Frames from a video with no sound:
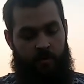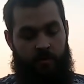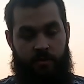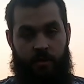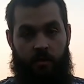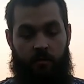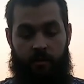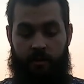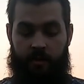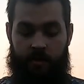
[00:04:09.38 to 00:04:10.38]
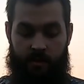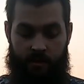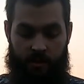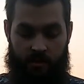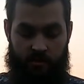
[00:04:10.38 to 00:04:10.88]
So,
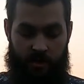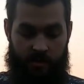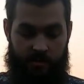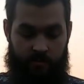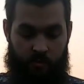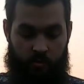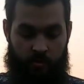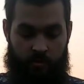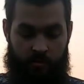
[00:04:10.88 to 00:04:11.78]
I'll try it some more.